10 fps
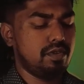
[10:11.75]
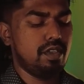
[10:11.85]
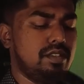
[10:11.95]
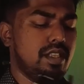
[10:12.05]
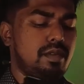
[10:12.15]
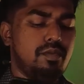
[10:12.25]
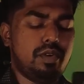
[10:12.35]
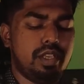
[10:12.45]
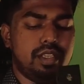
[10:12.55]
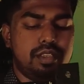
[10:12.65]
same
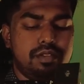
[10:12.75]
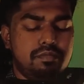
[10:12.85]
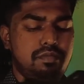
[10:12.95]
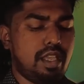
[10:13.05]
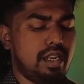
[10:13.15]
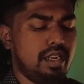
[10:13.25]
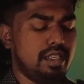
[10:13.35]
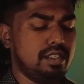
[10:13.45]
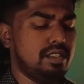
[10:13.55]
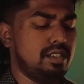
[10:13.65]
way that it
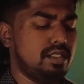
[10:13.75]
is